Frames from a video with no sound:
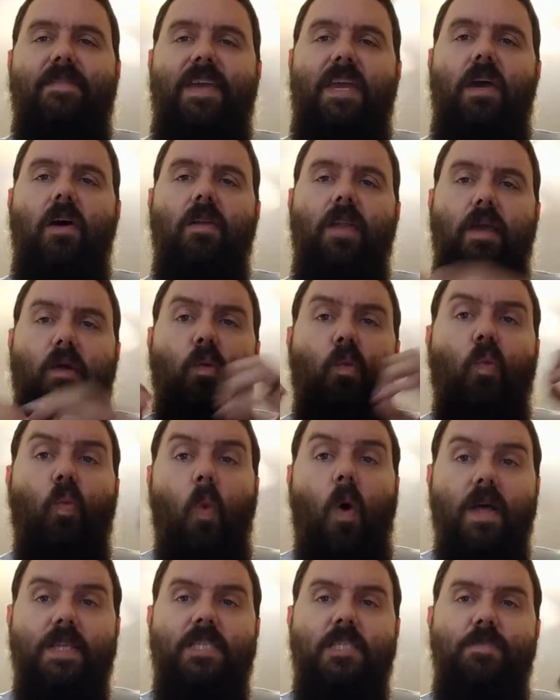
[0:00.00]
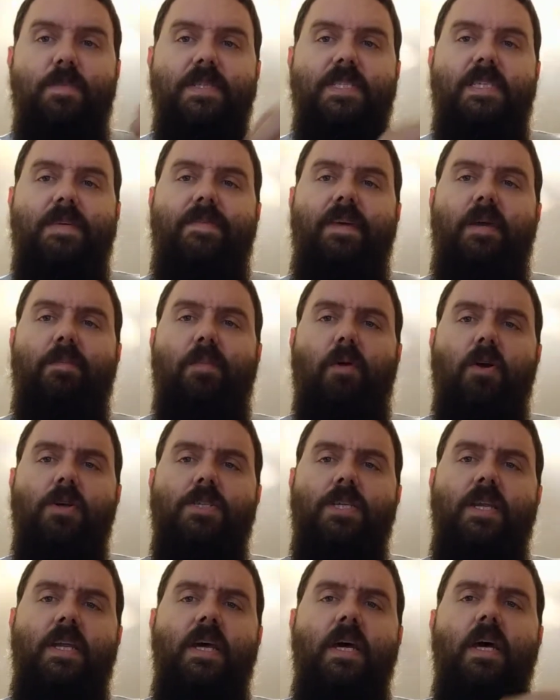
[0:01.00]
of killing one specific
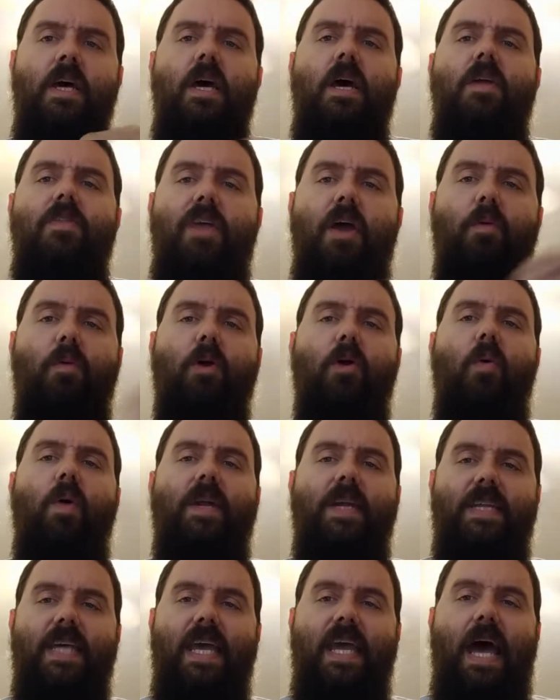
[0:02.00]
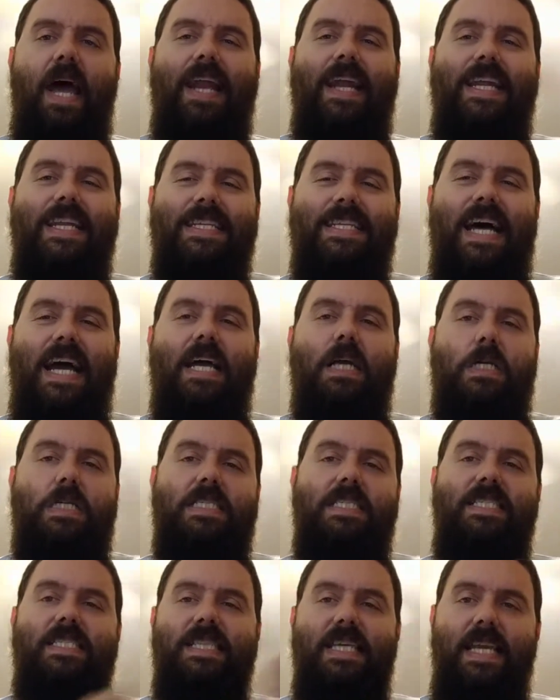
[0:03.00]
person, they were going to take out an entire
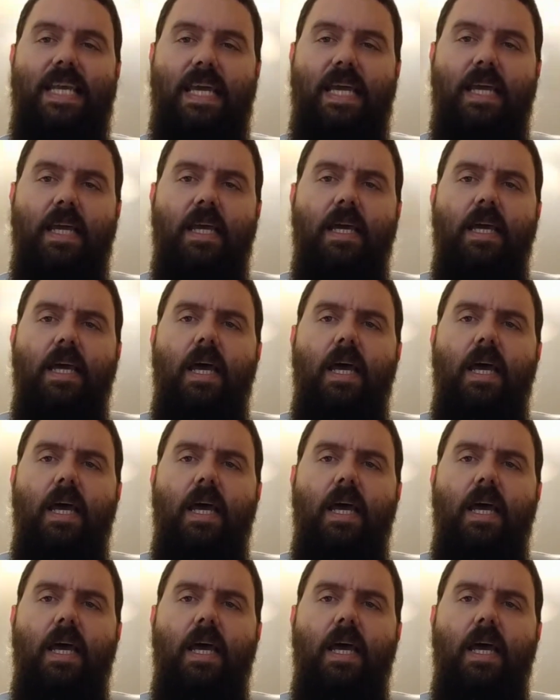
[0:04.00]
city.